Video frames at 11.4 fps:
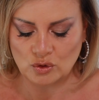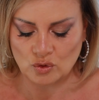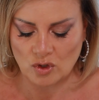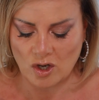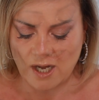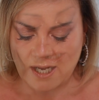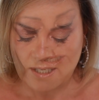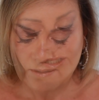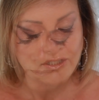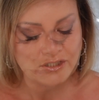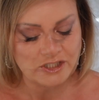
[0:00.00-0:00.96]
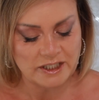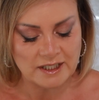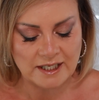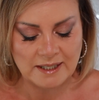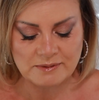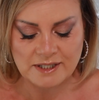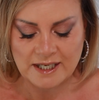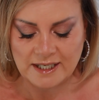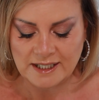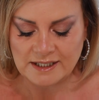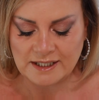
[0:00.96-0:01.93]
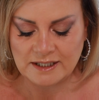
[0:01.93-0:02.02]
dry. She claims they are
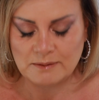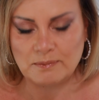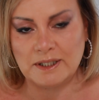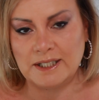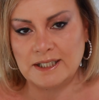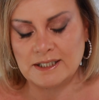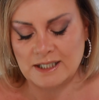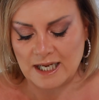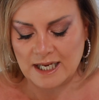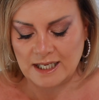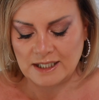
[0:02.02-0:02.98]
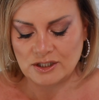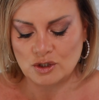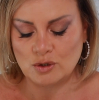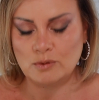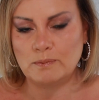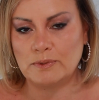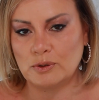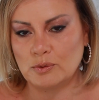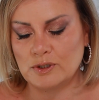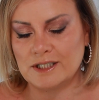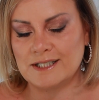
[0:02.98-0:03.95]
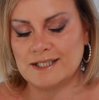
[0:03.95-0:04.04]
easy to blend and to
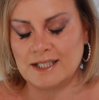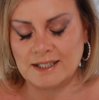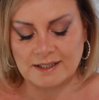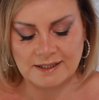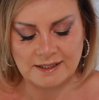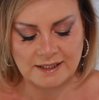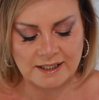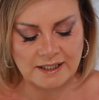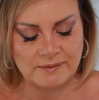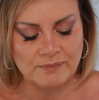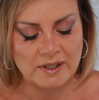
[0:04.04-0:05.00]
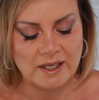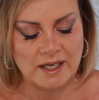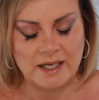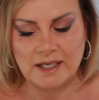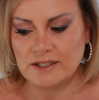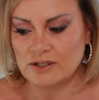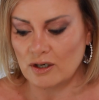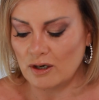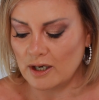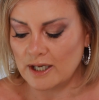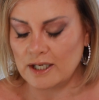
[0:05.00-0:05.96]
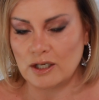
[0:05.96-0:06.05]
build intensity. And
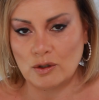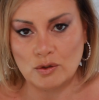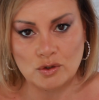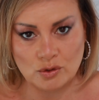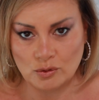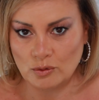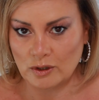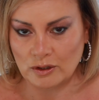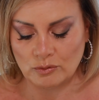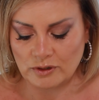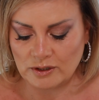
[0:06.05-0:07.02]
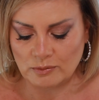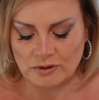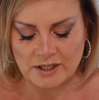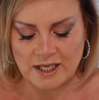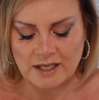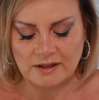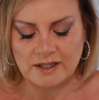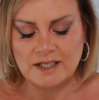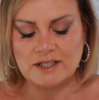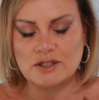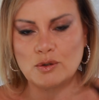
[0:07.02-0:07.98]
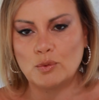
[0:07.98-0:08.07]
I do agree with that.
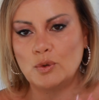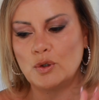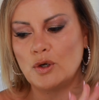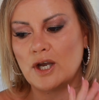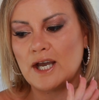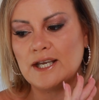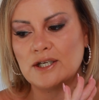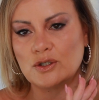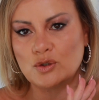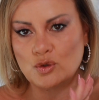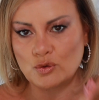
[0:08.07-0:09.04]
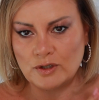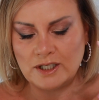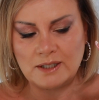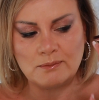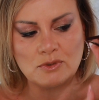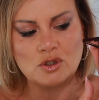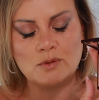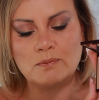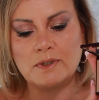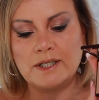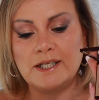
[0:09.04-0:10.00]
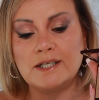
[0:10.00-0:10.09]
These were a dream to
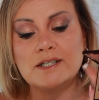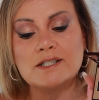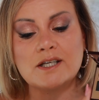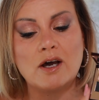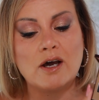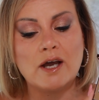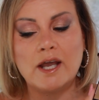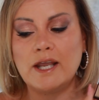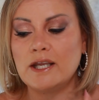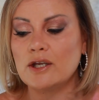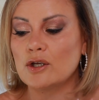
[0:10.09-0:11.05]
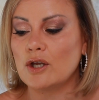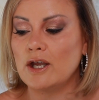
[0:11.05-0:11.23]
blend. I